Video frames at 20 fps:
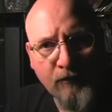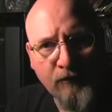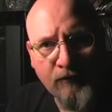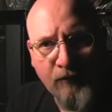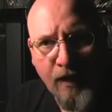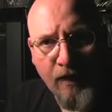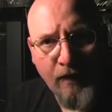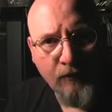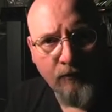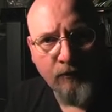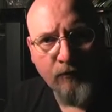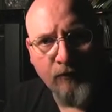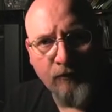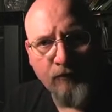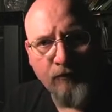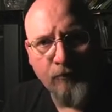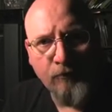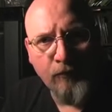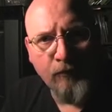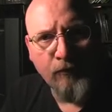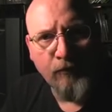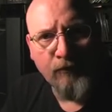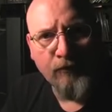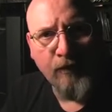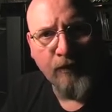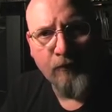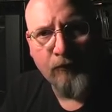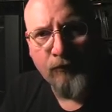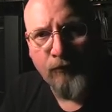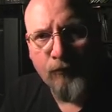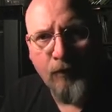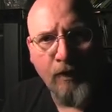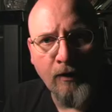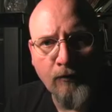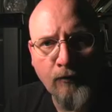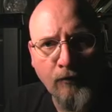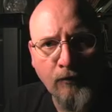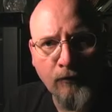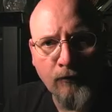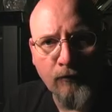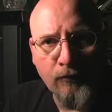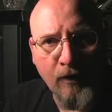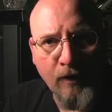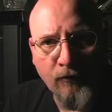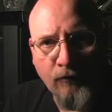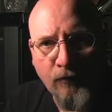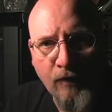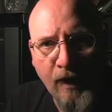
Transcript: science fiction movies like Stranger in a Strange